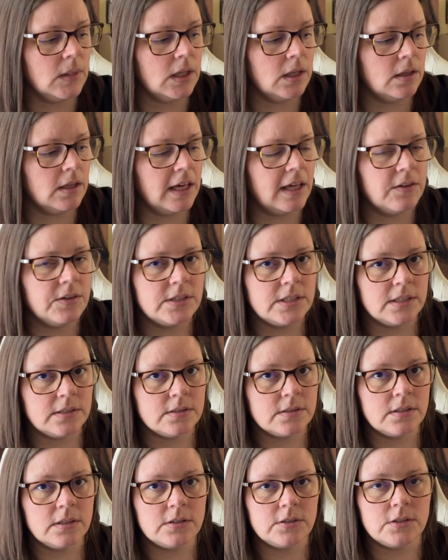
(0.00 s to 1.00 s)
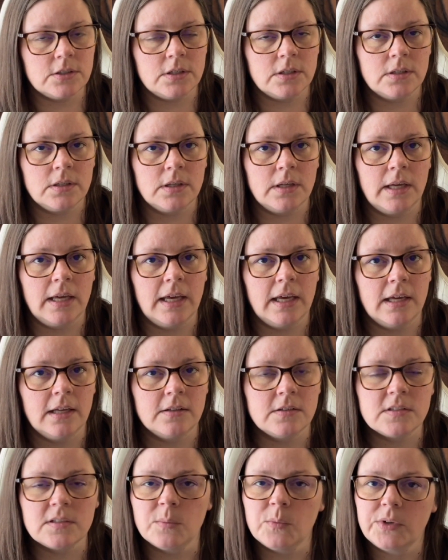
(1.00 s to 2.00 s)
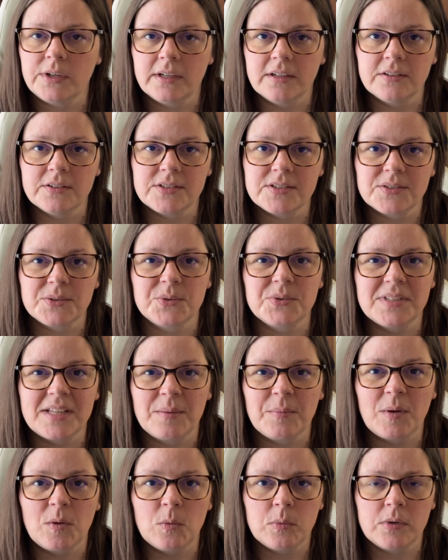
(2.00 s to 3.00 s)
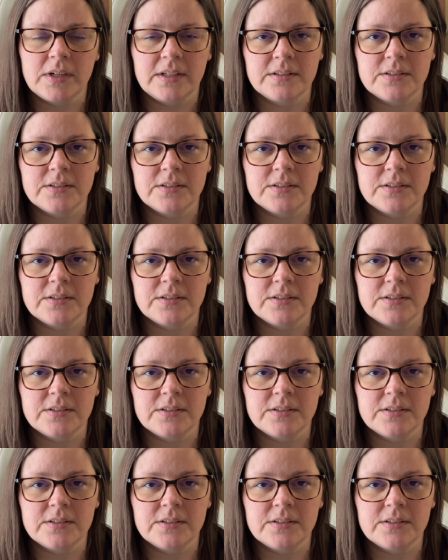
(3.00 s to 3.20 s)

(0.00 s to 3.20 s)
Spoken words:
Kaylee Tent Stitch and someone else whose name I will put on the